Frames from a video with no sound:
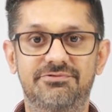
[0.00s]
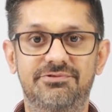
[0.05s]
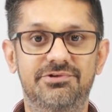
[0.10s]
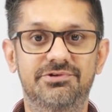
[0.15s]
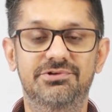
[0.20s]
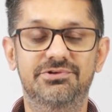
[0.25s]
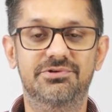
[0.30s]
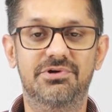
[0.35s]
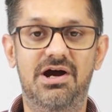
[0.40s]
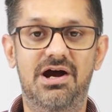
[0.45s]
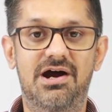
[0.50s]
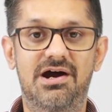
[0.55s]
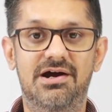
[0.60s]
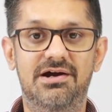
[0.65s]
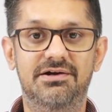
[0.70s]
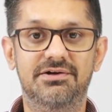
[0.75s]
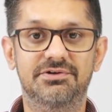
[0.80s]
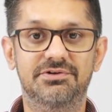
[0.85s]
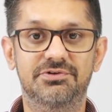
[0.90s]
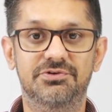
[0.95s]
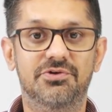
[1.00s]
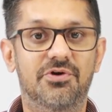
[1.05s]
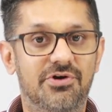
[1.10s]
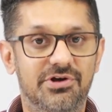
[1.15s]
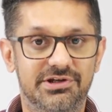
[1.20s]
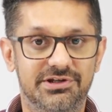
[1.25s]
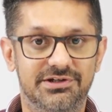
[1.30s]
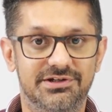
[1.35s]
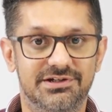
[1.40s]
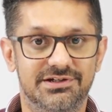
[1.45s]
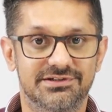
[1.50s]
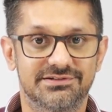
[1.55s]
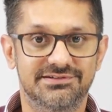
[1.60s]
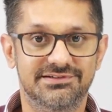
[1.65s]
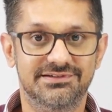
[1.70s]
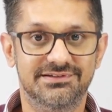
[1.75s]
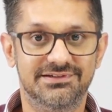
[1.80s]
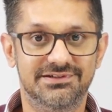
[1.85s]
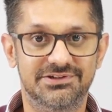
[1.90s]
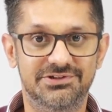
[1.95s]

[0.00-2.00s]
you are not a nurse,